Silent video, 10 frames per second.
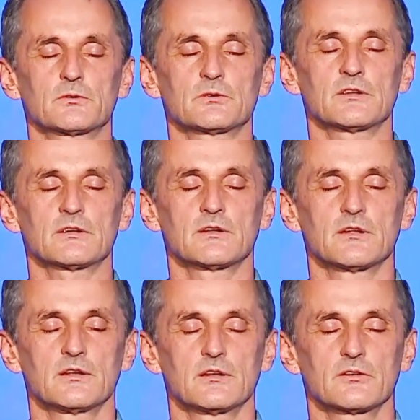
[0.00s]
to the
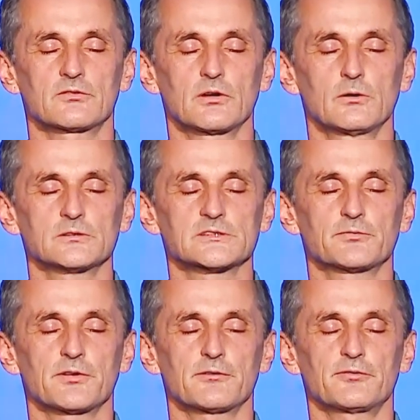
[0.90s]
soles
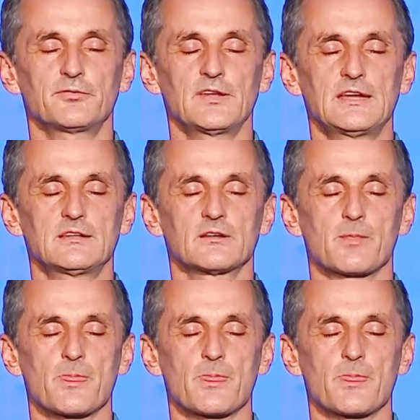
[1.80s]
of your feet.